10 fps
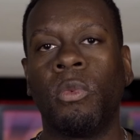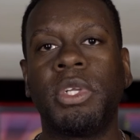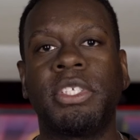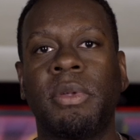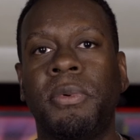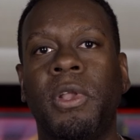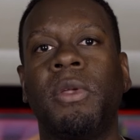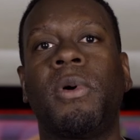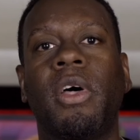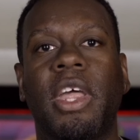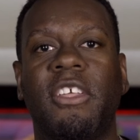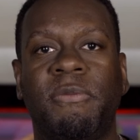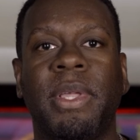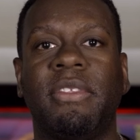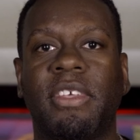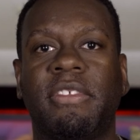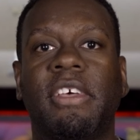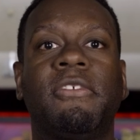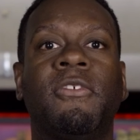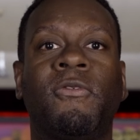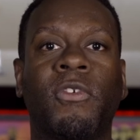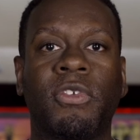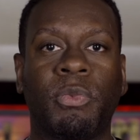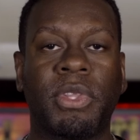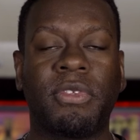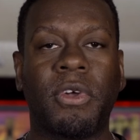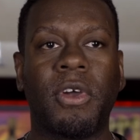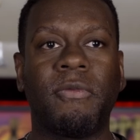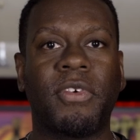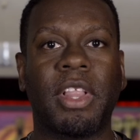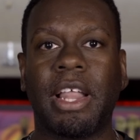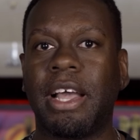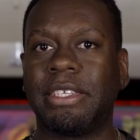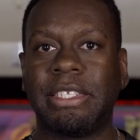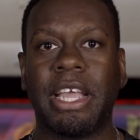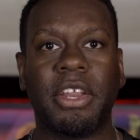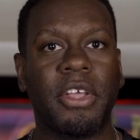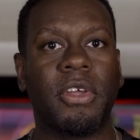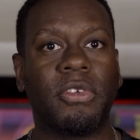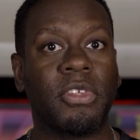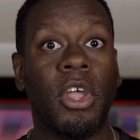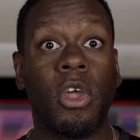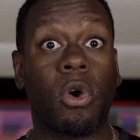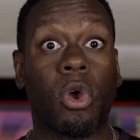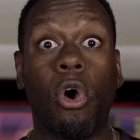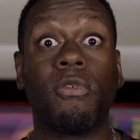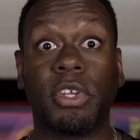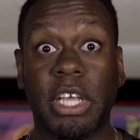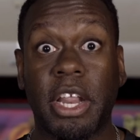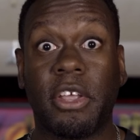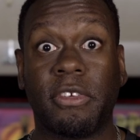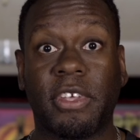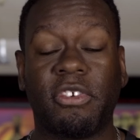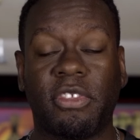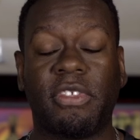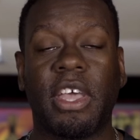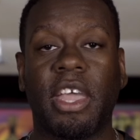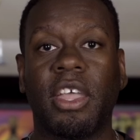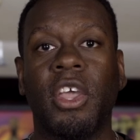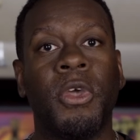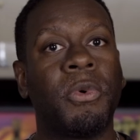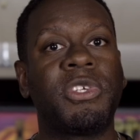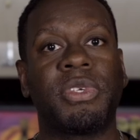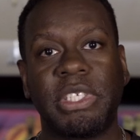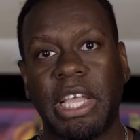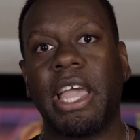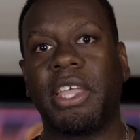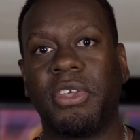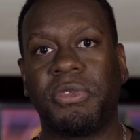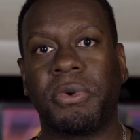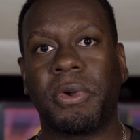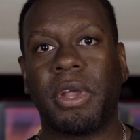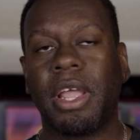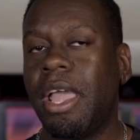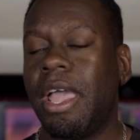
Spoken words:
which is a bowling ball that has been successful with Storm for the last 10 years, or over 10 years I should say, which was the IQ Tour.